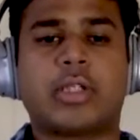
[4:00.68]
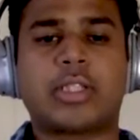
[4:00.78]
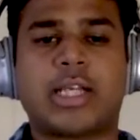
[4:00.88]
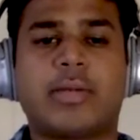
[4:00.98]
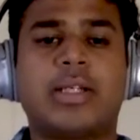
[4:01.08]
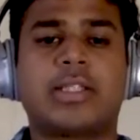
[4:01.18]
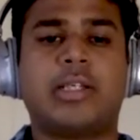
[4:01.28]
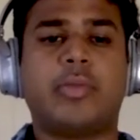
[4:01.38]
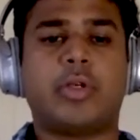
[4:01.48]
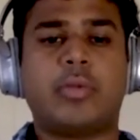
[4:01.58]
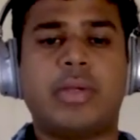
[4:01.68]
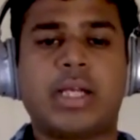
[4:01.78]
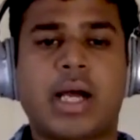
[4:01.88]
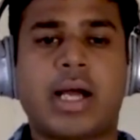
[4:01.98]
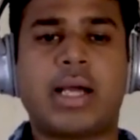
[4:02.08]
on the segments in between
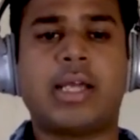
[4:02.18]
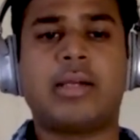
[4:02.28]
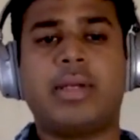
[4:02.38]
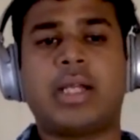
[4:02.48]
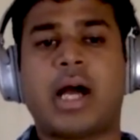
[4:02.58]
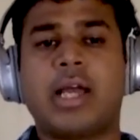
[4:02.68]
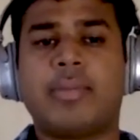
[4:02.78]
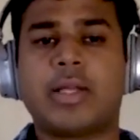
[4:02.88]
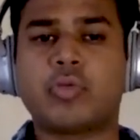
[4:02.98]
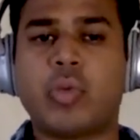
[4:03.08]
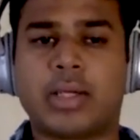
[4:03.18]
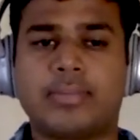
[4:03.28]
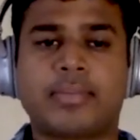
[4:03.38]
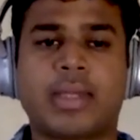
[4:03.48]
beta I and beta I plus 1.